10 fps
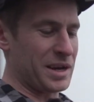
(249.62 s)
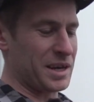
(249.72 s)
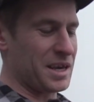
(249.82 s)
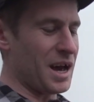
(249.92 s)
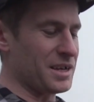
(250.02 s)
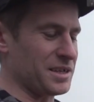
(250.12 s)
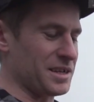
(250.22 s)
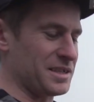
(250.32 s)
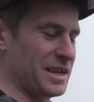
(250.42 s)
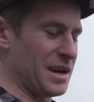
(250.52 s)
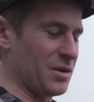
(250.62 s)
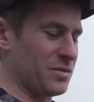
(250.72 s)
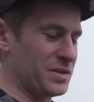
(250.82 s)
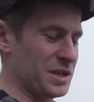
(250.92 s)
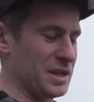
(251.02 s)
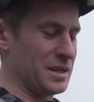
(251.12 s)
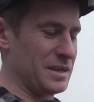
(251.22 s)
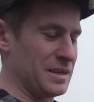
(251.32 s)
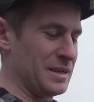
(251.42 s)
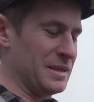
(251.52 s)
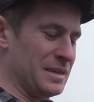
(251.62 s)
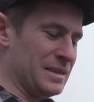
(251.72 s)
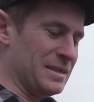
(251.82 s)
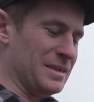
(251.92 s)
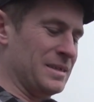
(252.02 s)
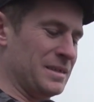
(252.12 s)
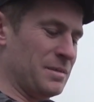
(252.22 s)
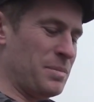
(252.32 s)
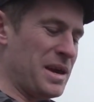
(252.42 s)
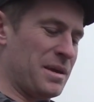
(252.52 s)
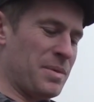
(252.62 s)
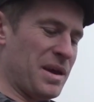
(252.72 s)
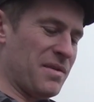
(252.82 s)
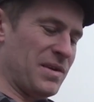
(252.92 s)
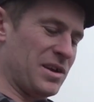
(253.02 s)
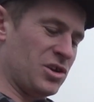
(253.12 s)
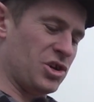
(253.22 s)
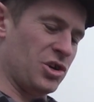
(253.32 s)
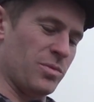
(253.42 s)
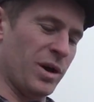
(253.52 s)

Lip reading: going to cut ourselves a big bit of inner tube